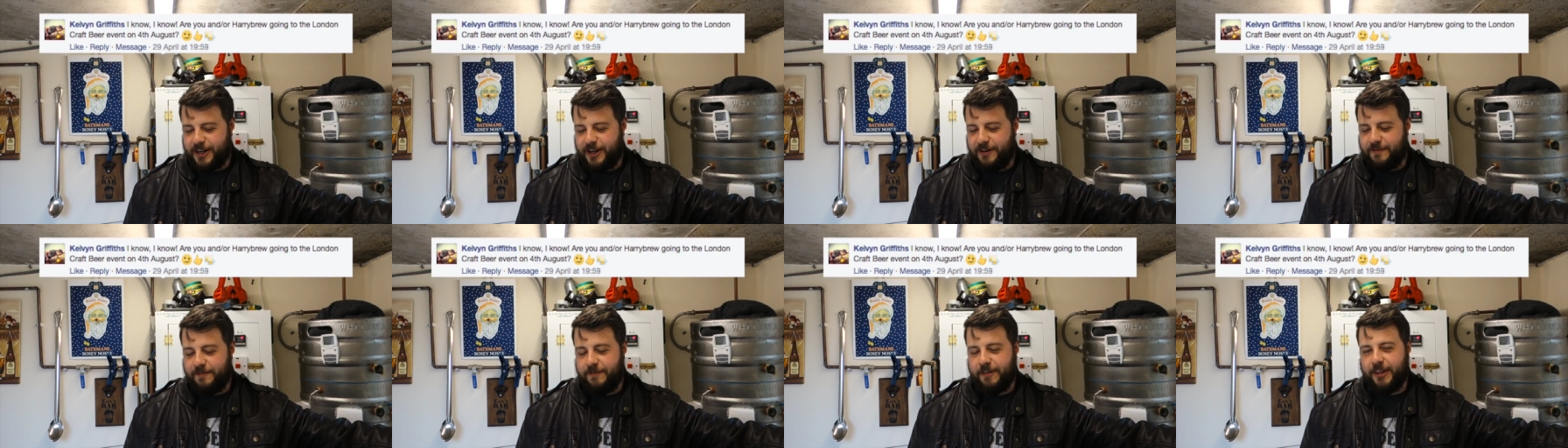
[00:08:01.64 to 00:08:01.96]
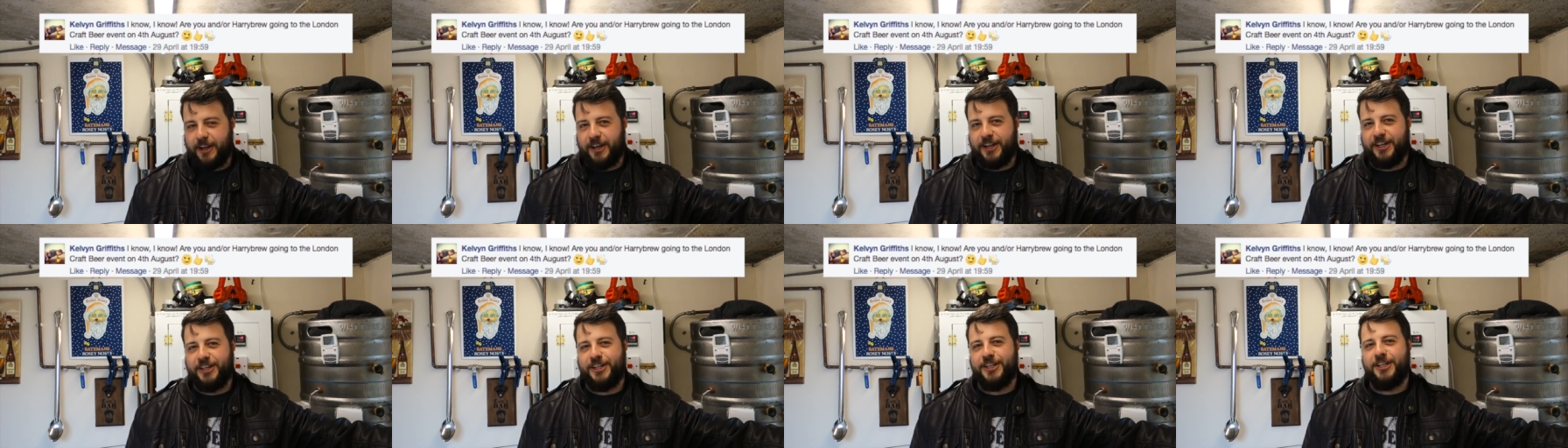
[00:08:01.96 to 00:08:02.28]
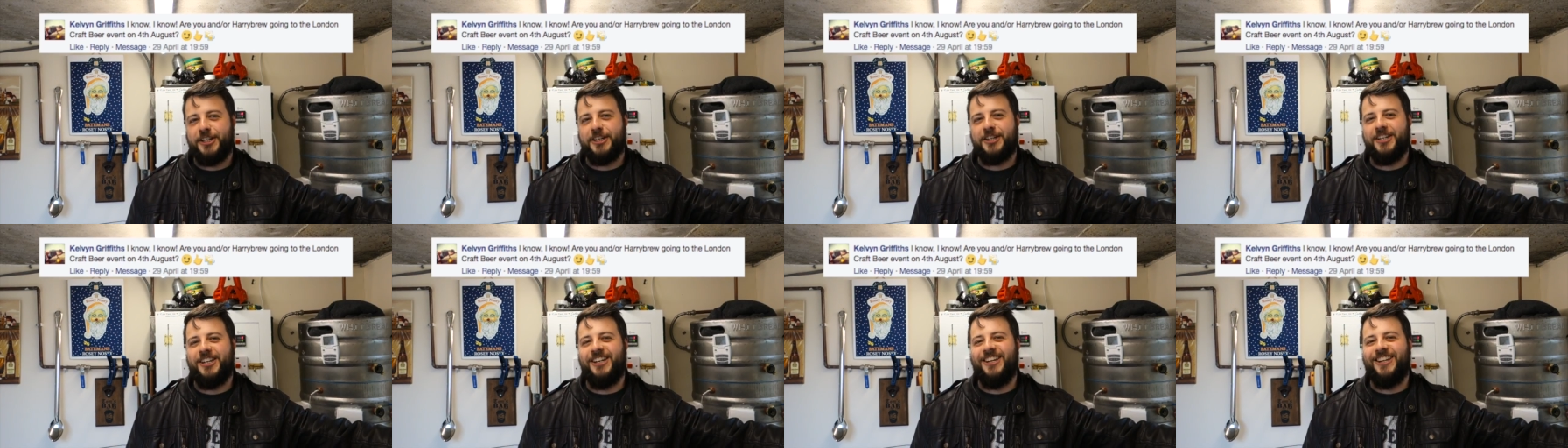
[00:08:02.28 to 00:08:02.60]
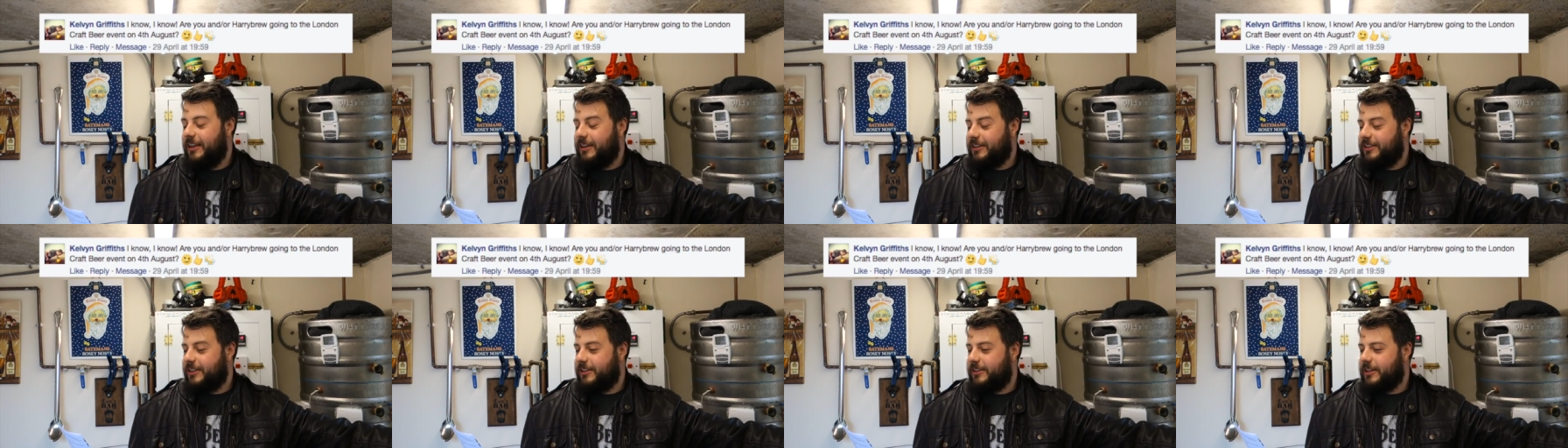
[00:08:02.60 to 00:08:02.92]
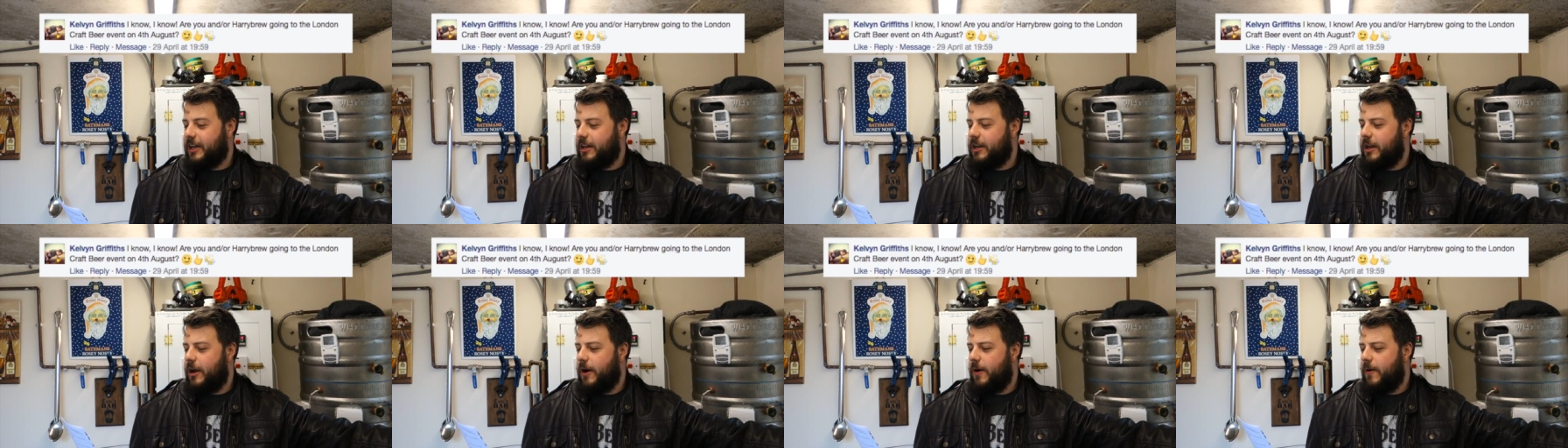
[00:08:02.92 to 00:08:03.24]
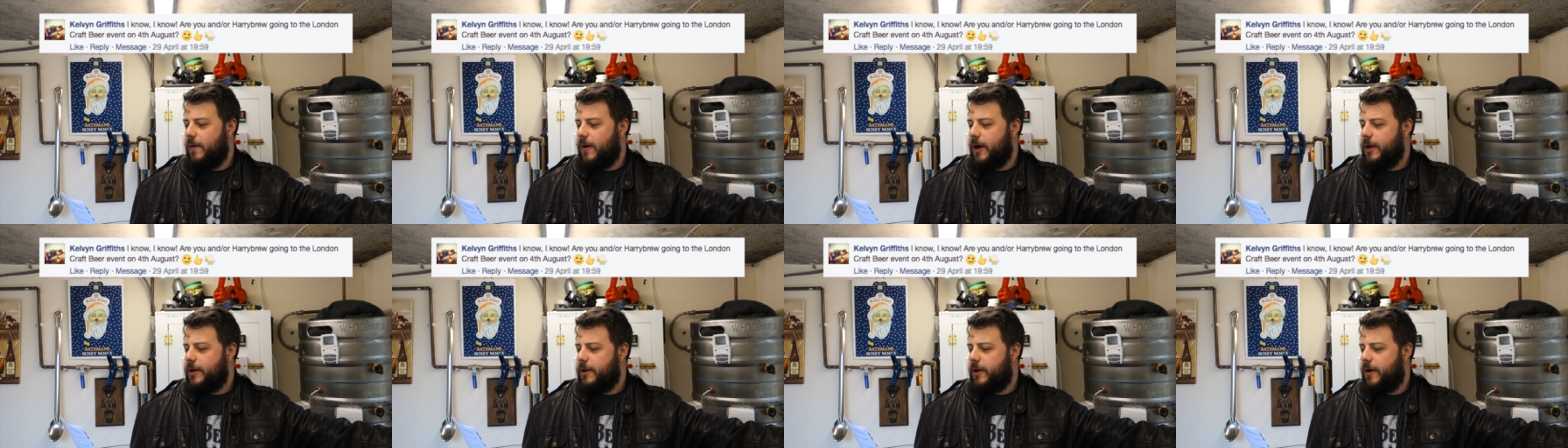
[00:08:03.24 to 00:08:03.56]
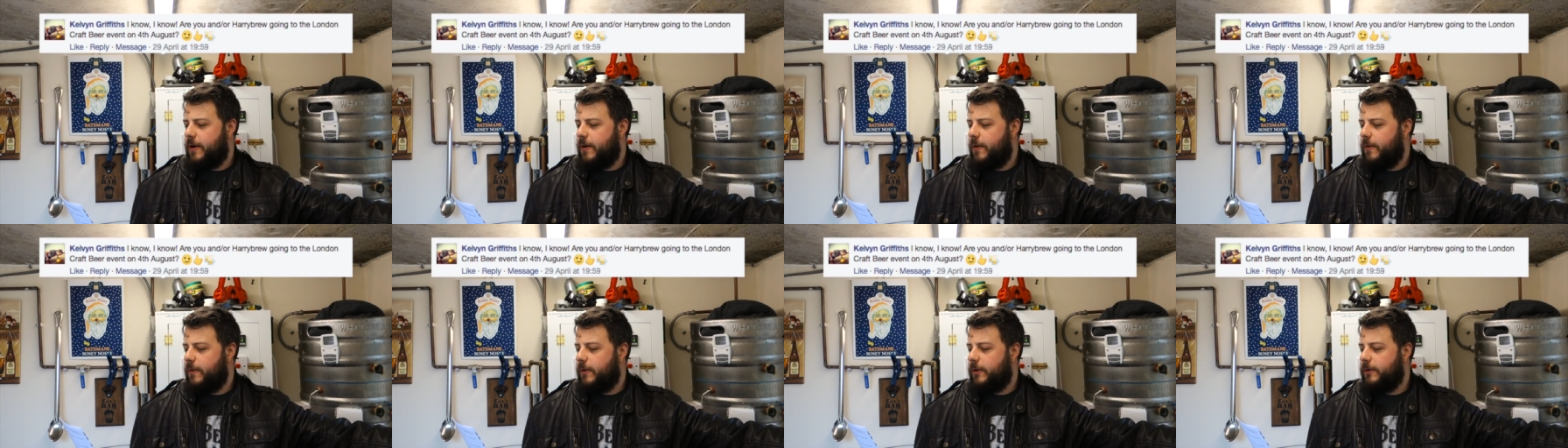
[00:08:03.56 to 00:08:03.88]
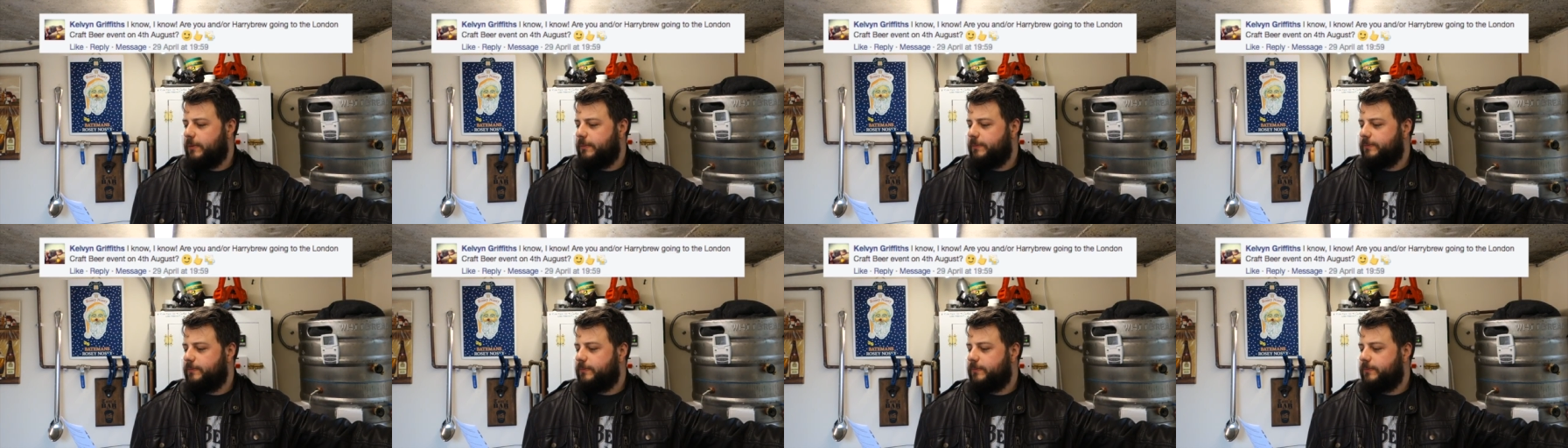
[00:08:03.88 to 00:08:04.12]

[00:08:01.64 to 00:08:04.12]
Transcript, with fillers: Griffiths says, I know, I know.